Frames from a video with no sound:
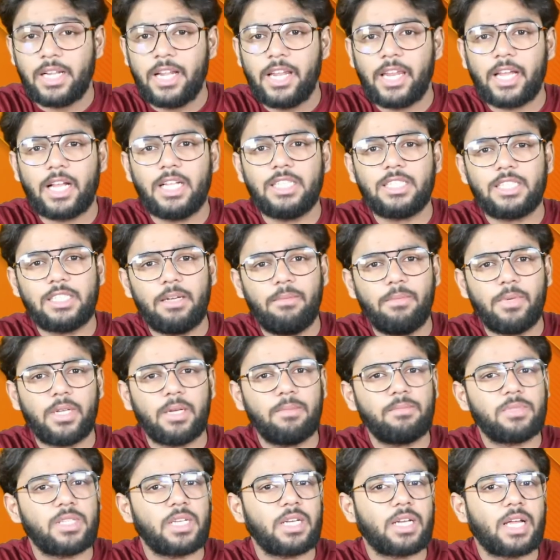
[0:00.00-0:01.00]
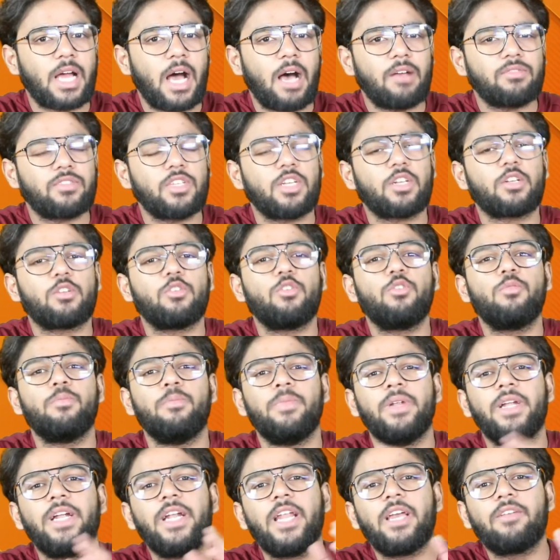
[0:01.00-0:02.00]
Clinical symptoms in calves
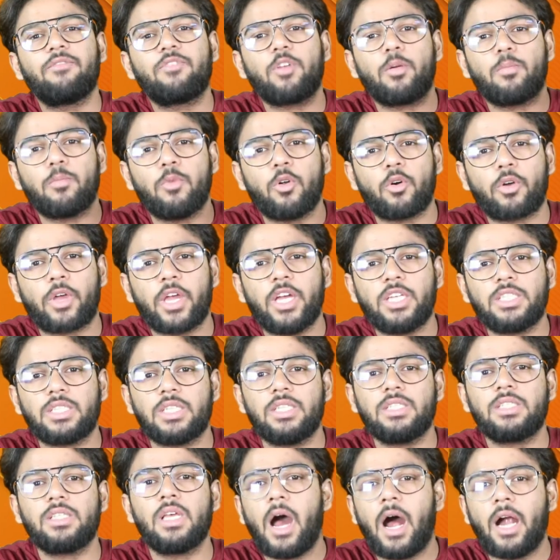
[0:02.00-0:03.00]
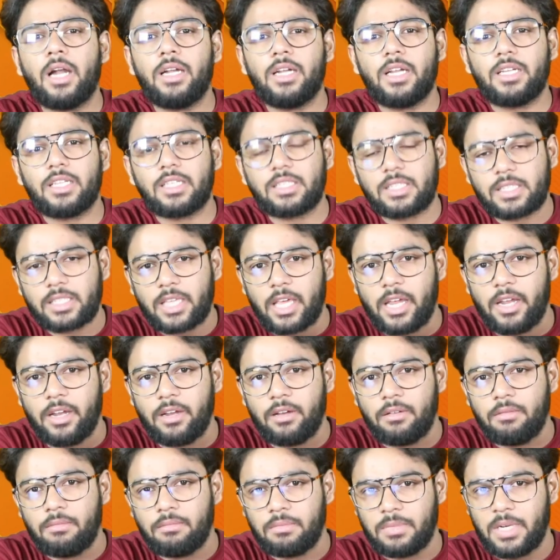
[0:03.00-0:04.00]
include bleeding from locations under the skin,